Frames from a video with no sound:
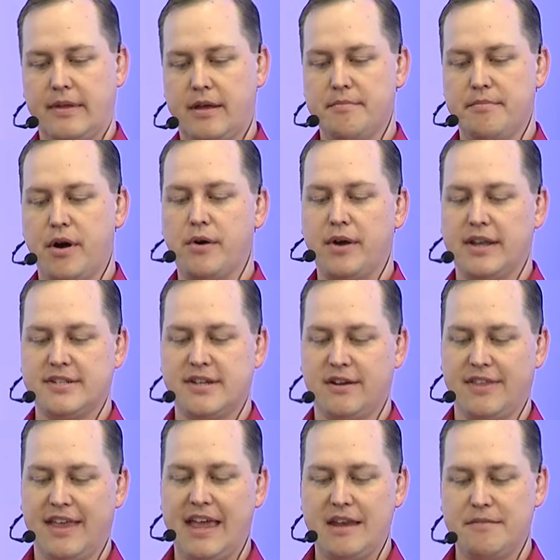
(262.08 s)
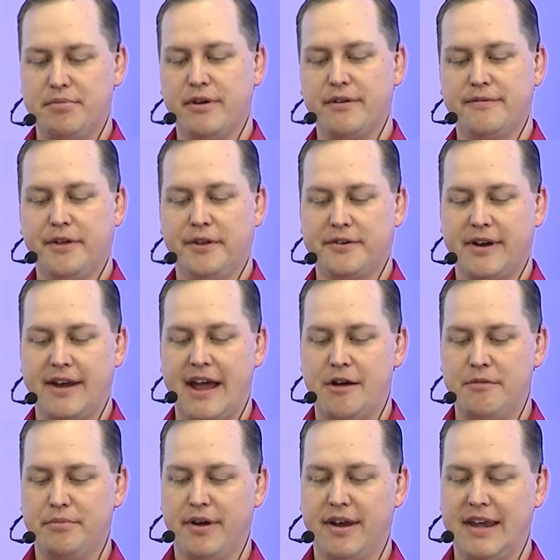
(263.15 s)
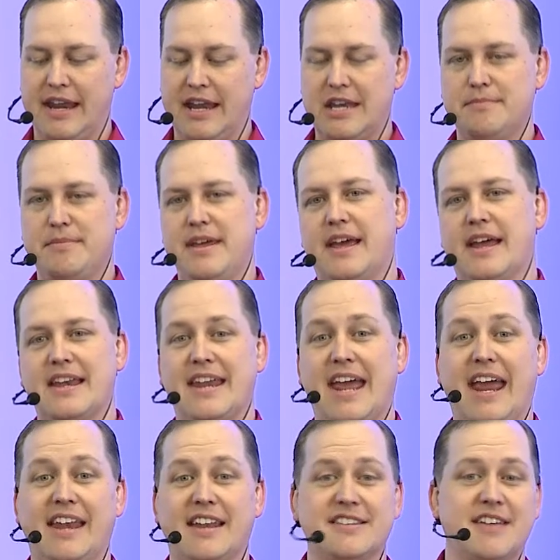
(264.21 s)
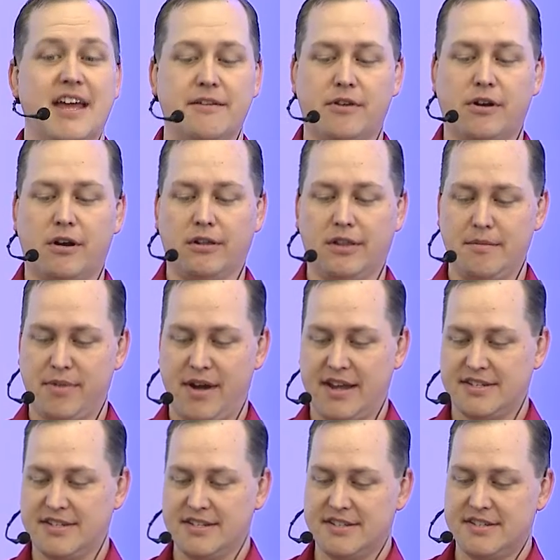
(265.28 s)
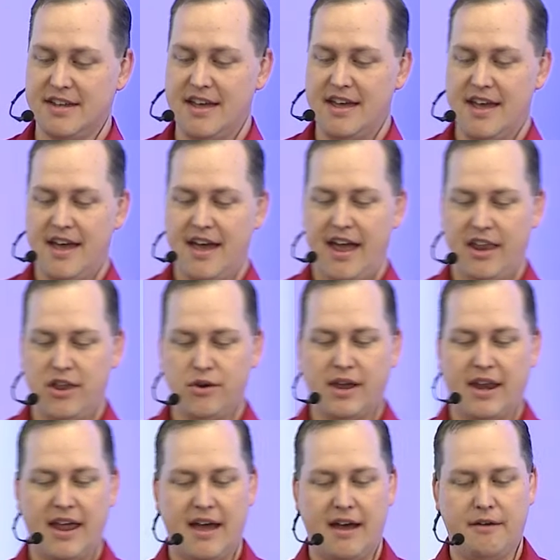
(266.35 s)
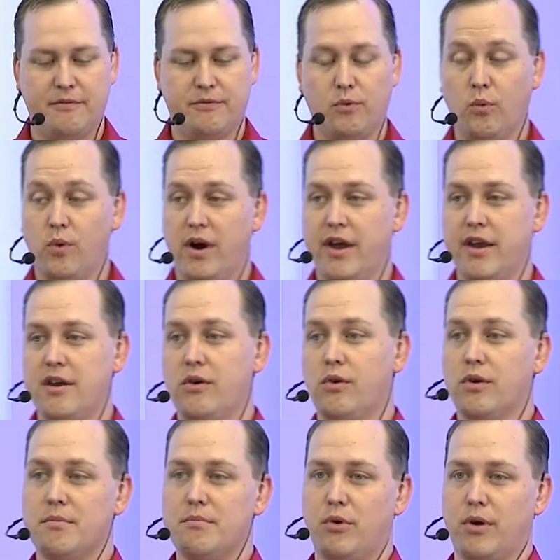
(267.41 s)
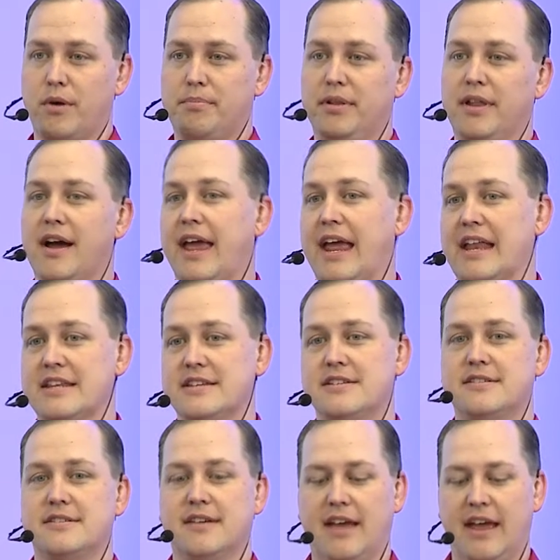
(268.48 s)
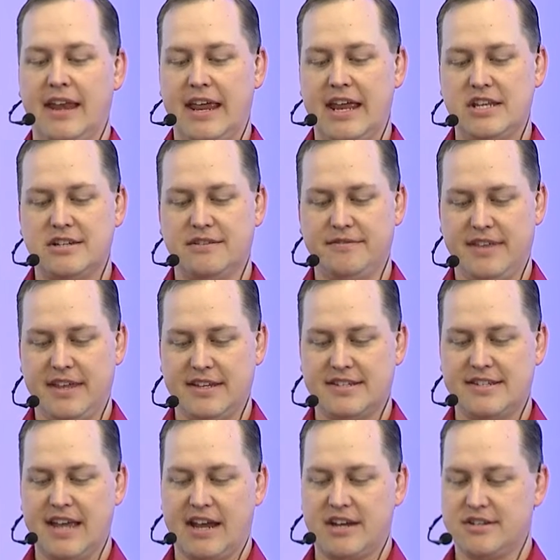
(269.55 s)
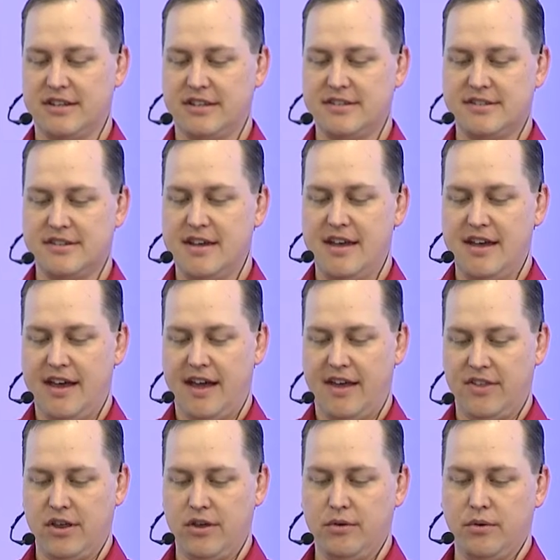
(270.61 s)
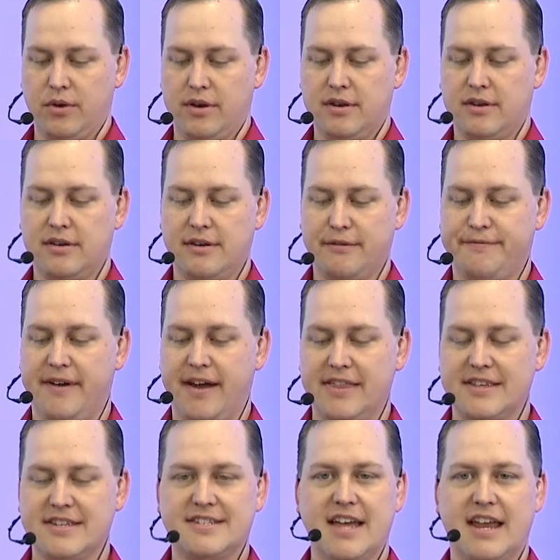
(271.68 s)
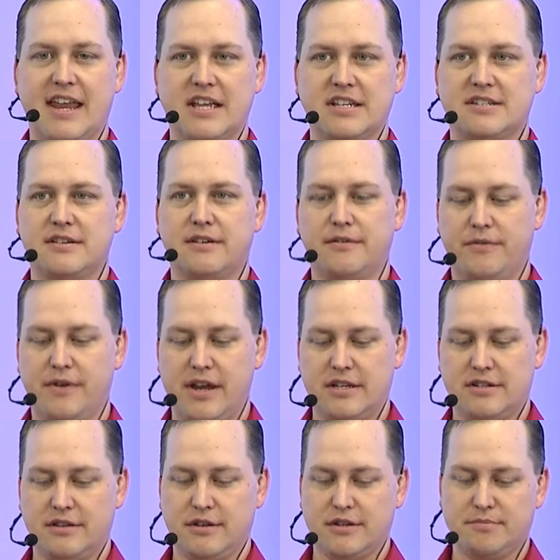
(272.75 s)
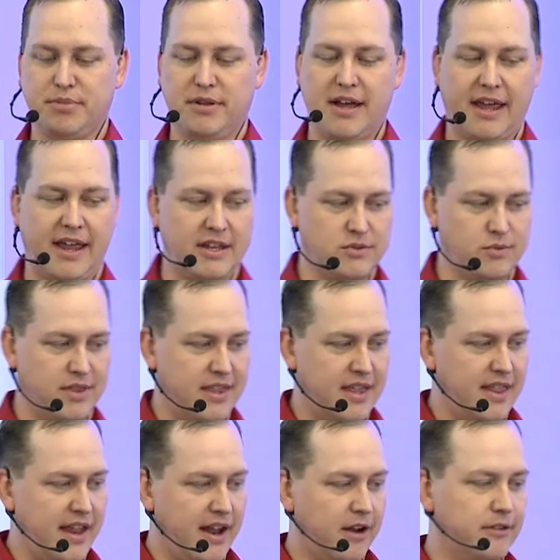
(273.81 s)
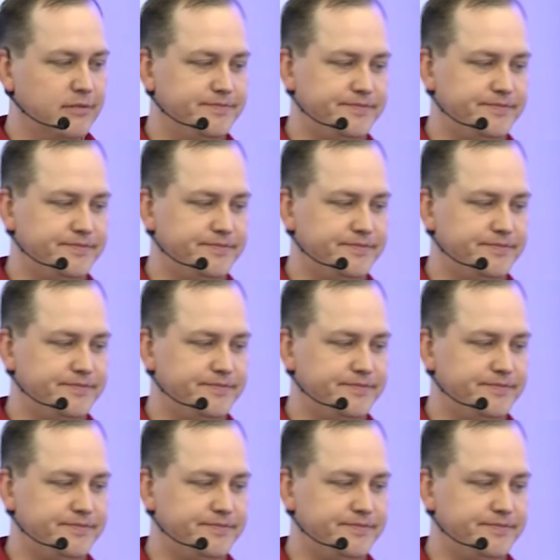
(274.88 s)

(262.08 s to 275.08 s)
components here, the input, filter, and output, need to be contained inside of curly braces. And you can have one or more plugins in each of these sections, and then you would define the settings for each of those plugins within there.